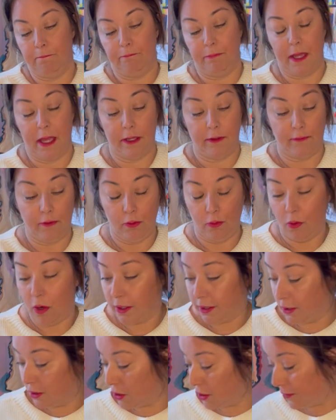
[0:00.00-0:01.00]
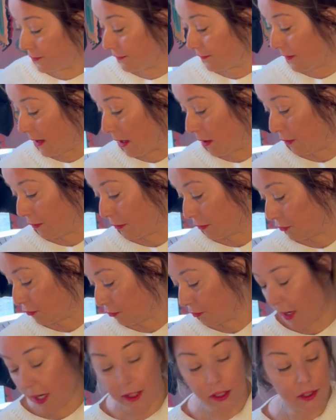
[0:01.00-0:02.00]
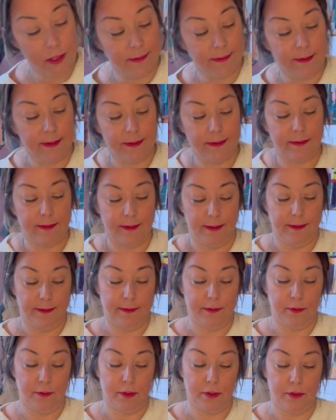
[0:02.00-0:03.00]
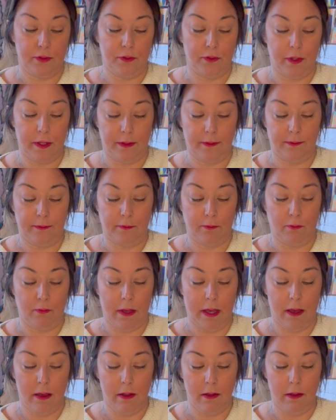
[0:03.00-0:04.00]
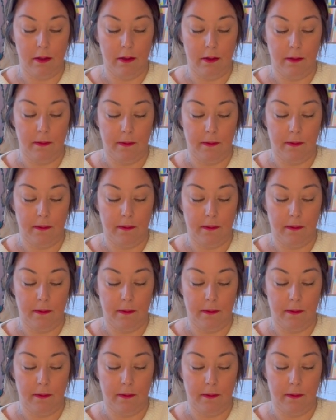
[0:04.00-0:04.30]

And if you want to just follow the directions as is, you can do that as well.